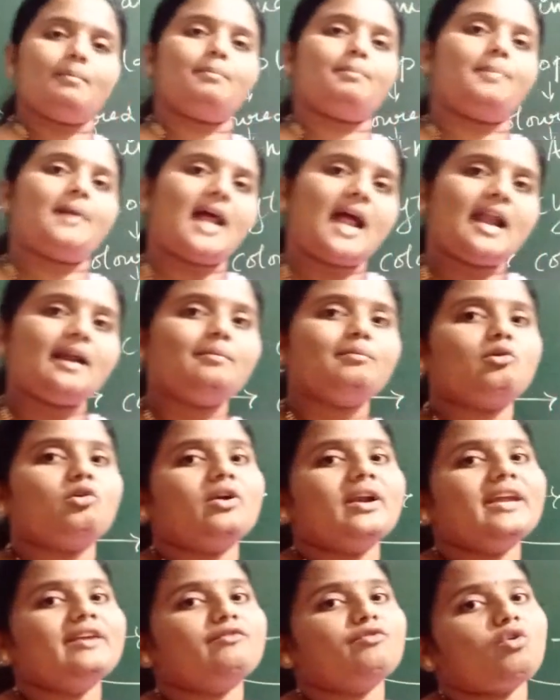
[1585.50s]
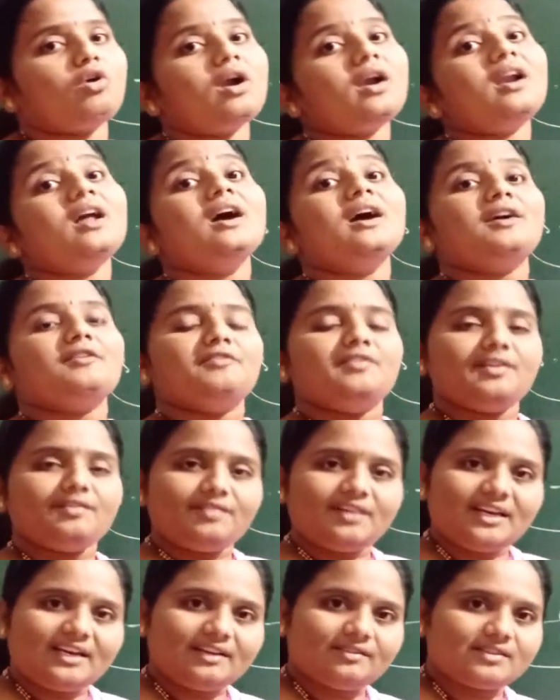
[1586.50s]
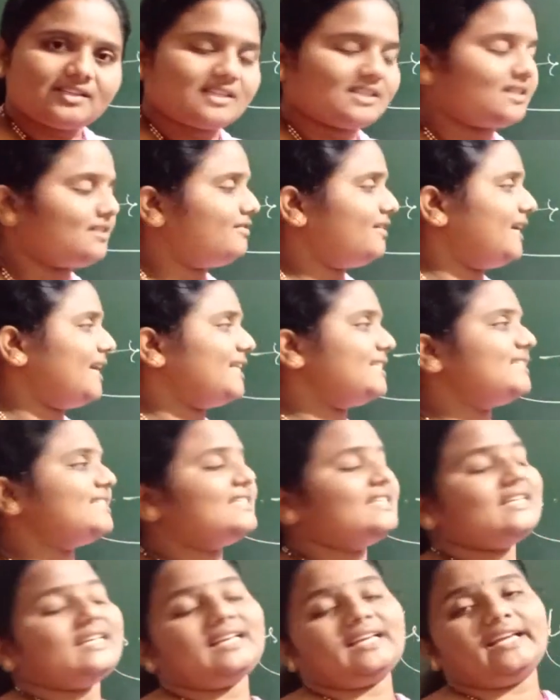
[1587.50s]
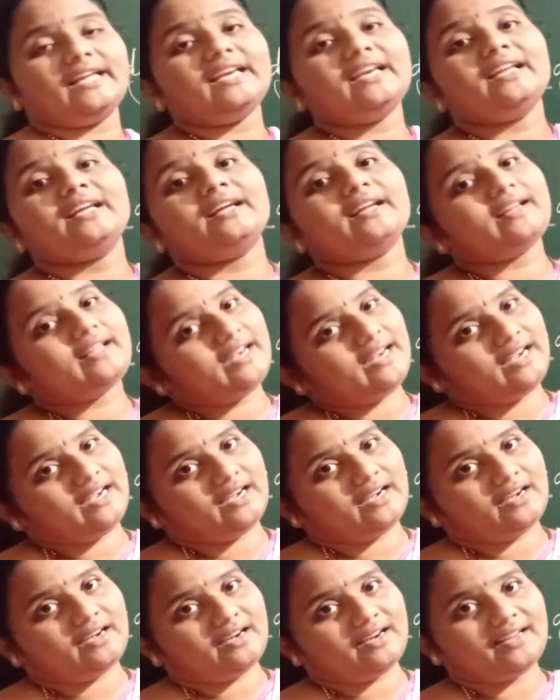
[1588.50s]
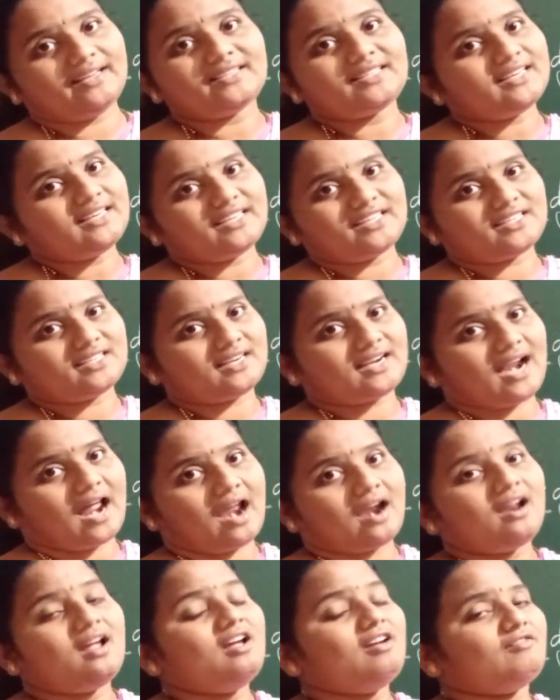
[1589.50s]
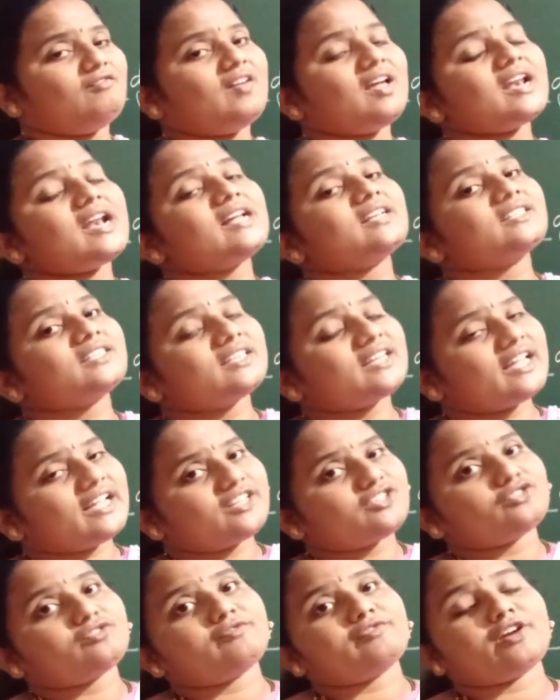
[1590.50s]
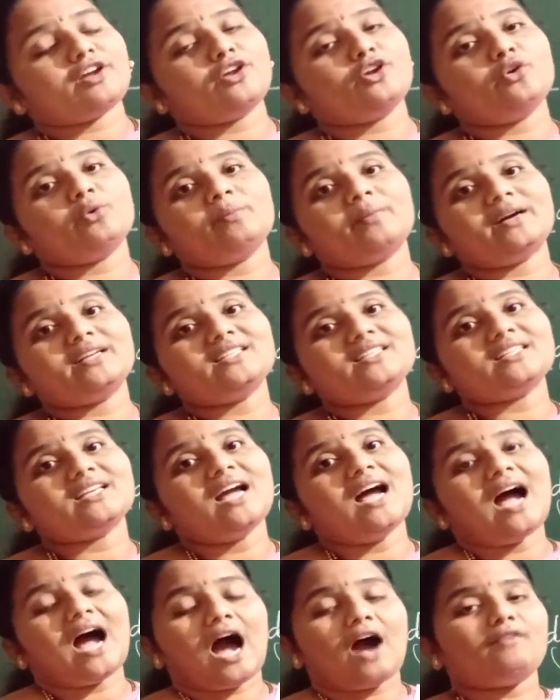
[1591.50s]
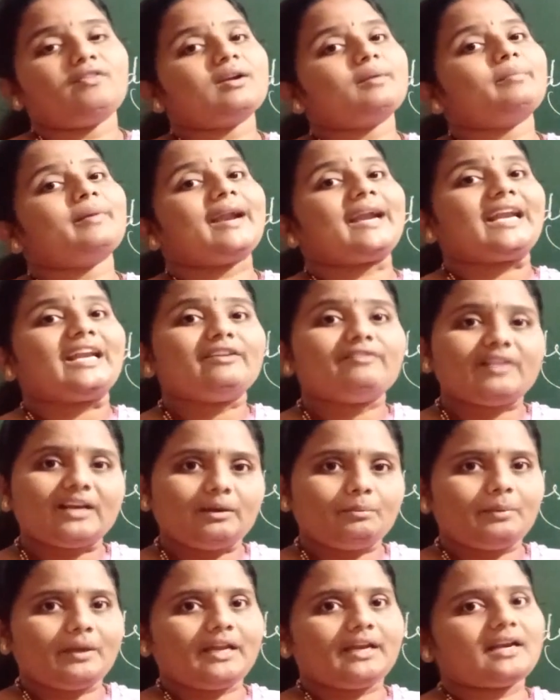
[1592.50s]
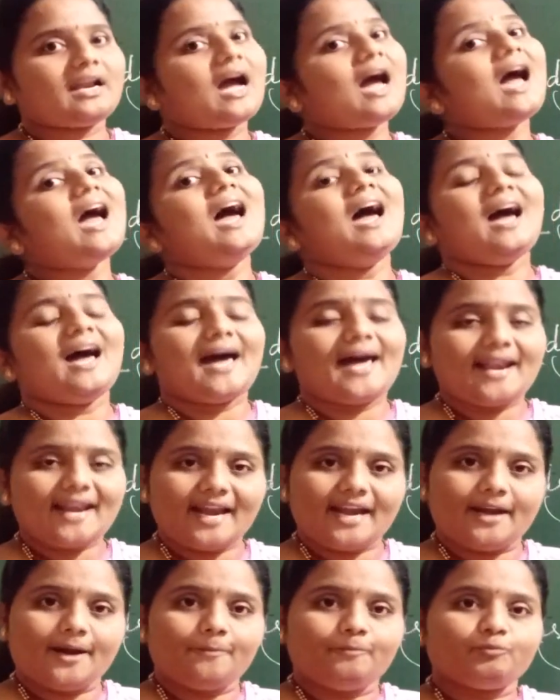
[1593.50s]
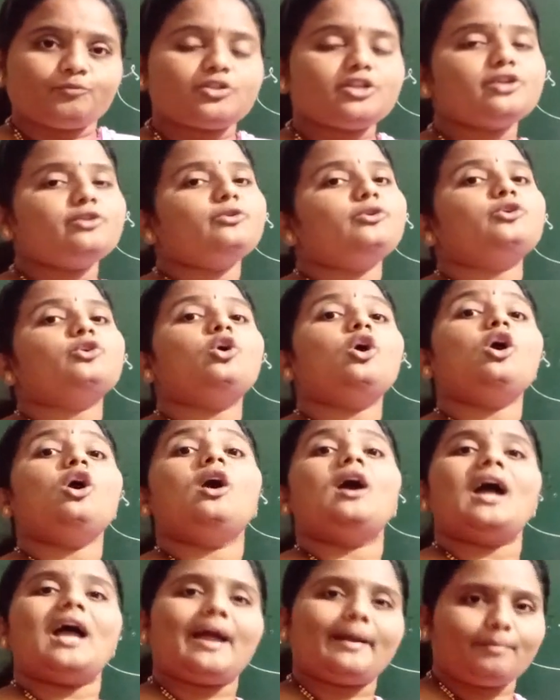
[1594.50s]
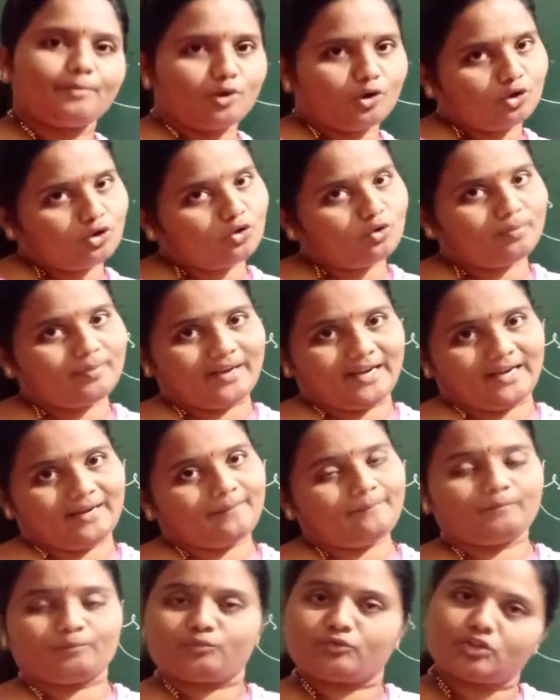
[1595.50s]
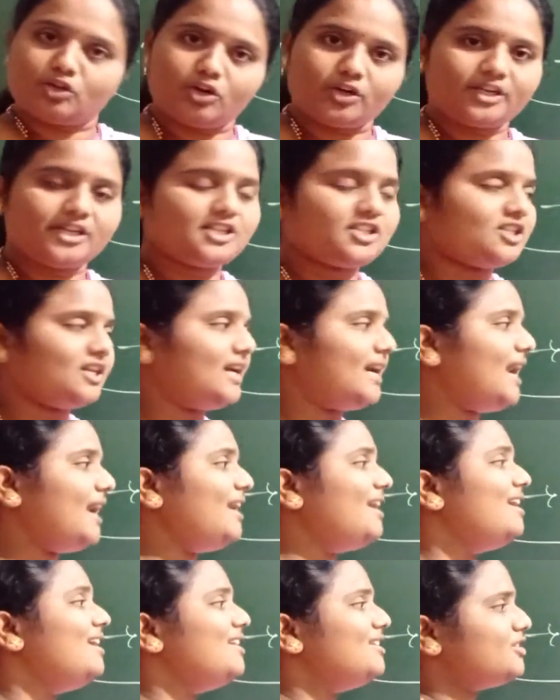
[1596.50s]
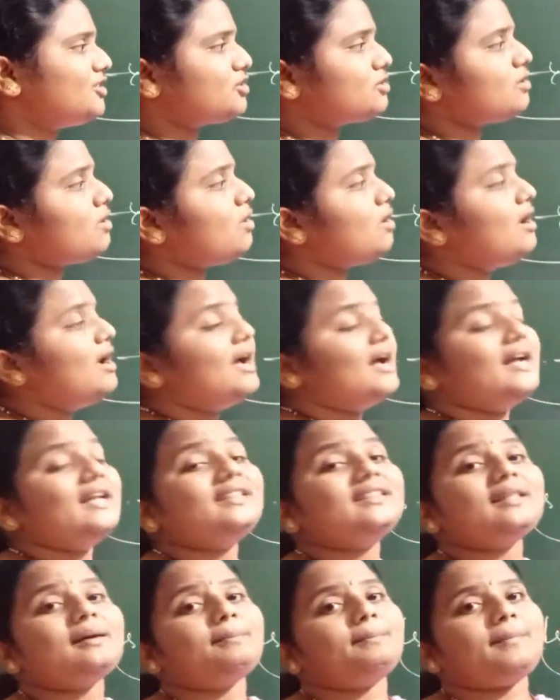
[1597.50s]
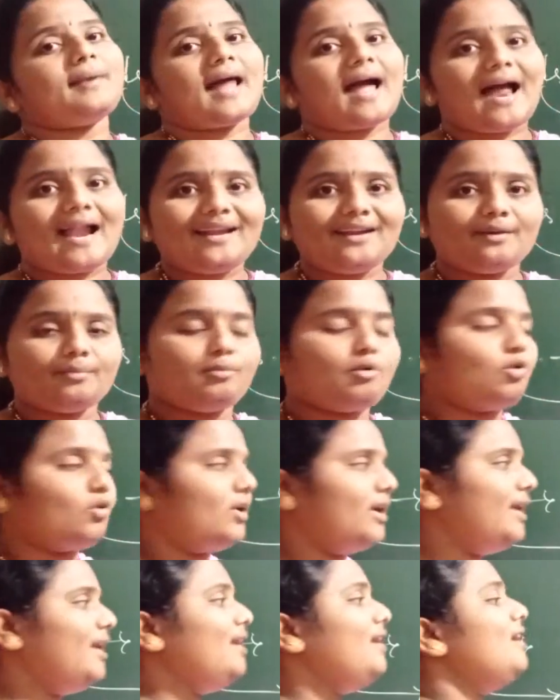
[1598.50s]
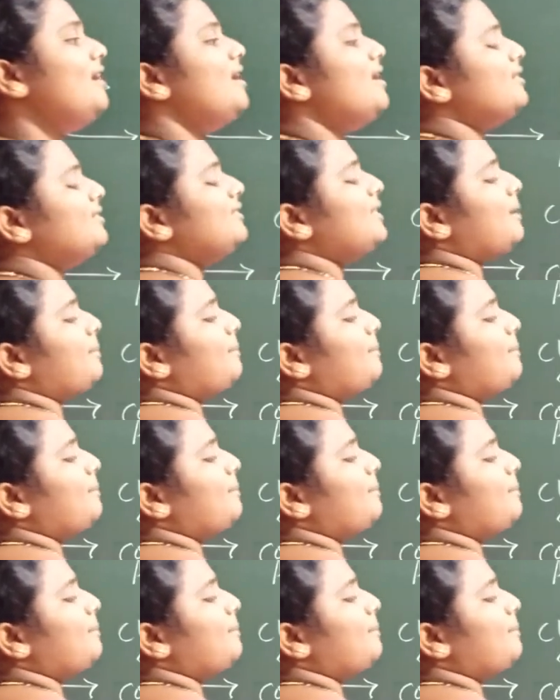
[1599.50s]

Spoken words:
plant body, what we can see in green. Isn't it, children? Whereas in case of a humans, our blood will be in a red due to hemoglobin. Got it, children? So in the plant body, the